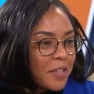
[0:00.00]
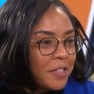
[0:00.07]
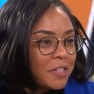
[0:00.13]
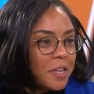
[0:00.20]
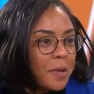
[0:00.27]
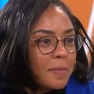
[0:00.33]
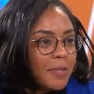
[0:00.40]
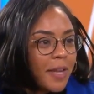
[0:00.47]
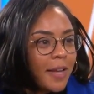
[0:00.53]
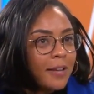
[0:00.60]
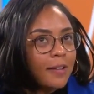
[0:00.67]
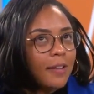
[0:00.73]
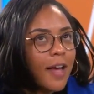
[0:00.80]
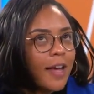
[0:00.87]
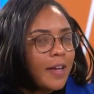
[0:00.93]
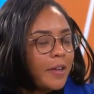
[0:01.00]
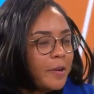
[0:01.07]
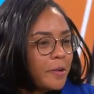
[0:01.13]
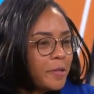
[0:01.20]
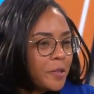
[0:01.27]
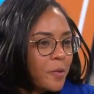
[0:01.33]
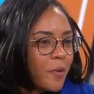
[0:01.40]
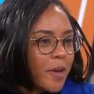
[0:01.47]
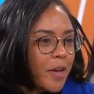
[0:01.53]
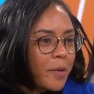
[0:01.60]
seems like light years away.